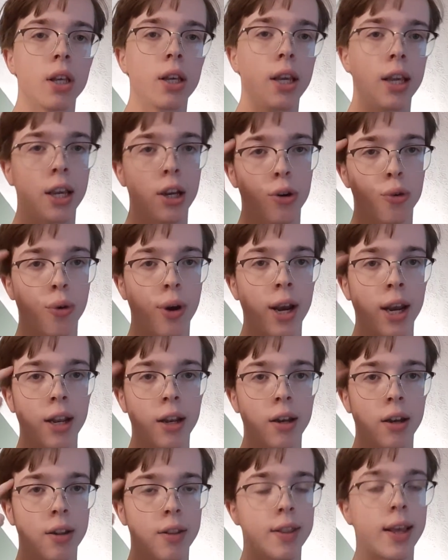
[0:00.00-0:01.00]

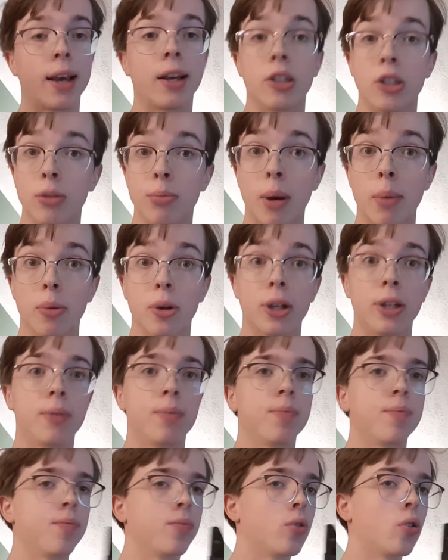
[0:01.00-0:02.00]
ingrain that in your memory.
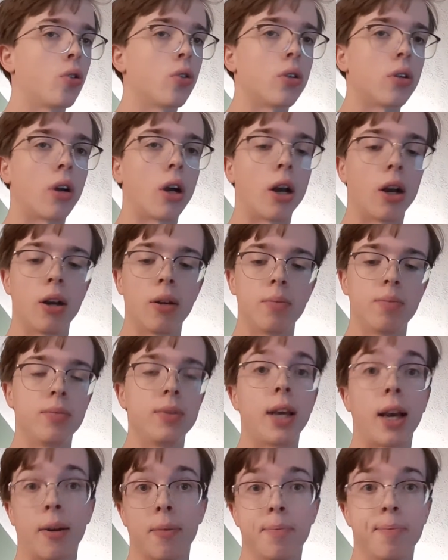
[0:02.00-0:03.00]
Or
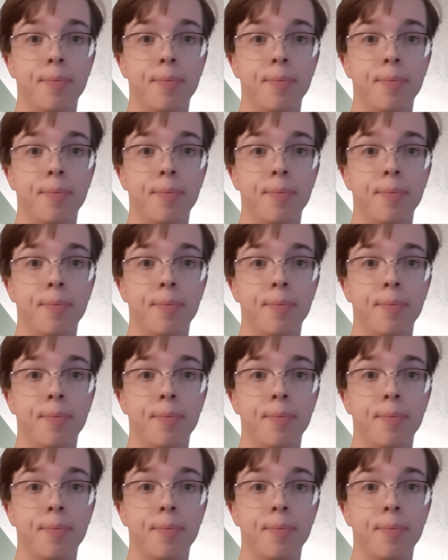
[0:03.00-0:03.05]
yeah.